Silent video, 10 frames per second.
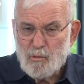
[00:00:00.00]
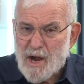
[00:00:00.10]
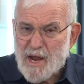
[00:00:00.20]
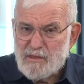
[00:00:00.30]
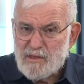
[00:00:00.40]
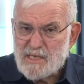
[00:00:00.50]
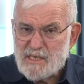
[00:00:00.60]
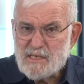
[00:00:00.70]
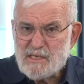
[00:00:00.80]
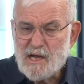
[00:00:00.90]
when
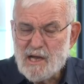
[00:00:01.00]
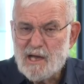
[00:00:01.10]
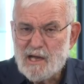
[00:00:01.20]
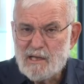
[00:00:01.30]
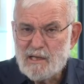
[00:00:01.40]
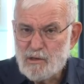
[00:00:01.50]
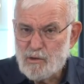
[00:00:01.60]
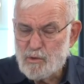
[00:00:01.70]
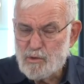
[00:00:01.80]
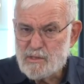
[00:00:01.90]
this guy,
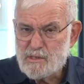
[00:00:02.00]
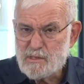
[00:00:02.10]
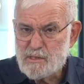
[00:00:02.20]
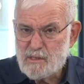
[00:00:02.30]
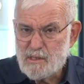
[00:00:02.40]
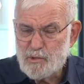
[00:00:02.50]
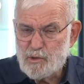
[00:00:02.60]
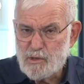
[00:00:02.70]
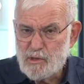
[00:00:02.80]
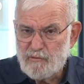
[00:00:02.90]
who was the
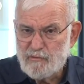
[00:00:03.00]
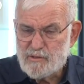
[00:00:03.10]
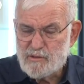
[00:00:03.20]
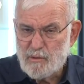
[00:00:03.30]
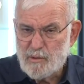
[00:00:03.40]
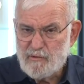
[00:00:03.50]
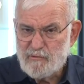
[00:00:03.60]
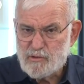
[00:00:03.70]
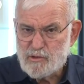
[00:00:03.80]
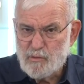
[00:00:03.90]
deputy of
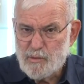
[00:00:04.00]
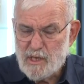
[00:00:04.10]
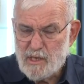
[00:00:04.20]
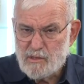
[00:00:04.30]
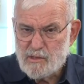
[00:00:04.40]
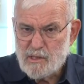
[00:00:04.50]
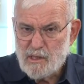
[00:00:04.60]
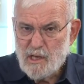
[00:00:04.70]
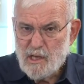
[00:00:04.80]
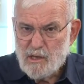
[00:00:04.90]
Soleimani for so many years,
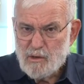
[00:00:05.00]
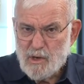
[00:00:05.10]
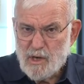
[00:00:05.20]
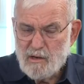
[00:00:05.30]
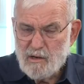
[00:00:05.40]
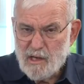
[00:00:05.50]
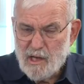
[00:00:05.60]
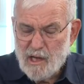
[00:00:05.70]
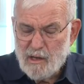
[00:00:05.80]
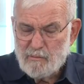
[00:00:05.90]
will
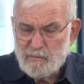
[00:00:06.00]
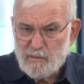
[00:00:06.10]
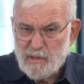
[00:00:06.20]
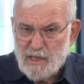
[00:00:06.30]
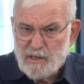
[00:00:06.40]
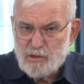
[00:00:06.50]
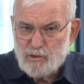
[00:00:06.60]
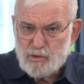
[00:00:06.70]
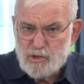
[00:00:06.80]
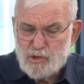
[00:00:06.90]
um,
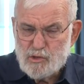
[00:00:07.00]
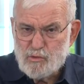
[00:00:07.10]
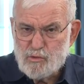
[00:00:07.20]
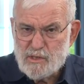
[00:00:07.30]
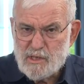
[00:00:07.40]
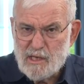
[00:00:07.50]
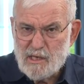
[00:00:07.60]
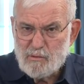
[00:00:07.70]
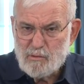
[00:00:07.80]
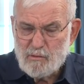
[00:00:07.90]
enter to his shoes
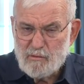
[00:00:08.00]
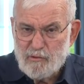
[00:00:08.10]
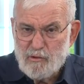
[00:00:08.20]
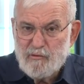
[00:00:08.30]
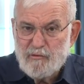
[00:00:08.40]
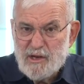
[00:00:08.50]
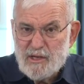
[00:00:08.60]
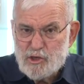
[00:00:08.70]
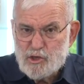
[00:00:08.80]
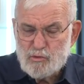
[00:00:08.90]
and
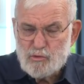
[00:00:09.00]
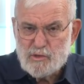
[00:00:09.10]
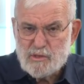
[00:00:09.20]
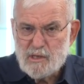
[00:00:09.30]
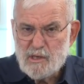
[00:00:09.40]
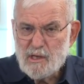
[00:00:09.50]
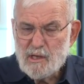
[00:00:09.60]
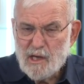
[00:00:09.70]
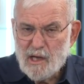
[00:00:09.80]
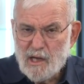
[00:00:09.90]
fulfill the shoes,
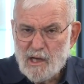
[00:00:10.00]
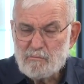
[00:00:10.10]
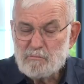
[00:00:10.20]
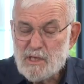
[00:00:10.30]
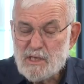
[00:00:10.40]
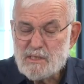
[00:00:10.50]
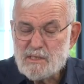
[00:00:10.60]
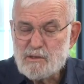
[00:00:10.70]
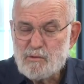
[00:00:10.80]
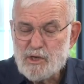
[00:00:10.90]
uh,
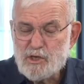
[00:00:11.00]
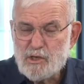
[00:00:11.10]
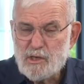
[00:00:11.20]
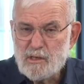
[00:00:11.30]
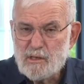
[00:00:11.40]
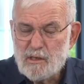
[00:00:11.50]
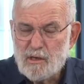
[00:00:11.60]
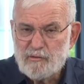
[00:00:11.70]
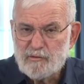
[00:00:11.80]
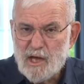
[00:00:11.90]
it's
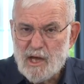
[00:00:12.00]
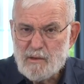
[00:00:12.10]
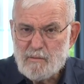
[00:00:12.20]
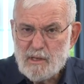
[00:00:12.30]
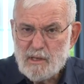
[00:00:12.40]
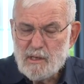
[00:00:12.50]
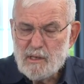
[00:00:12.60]
question of time.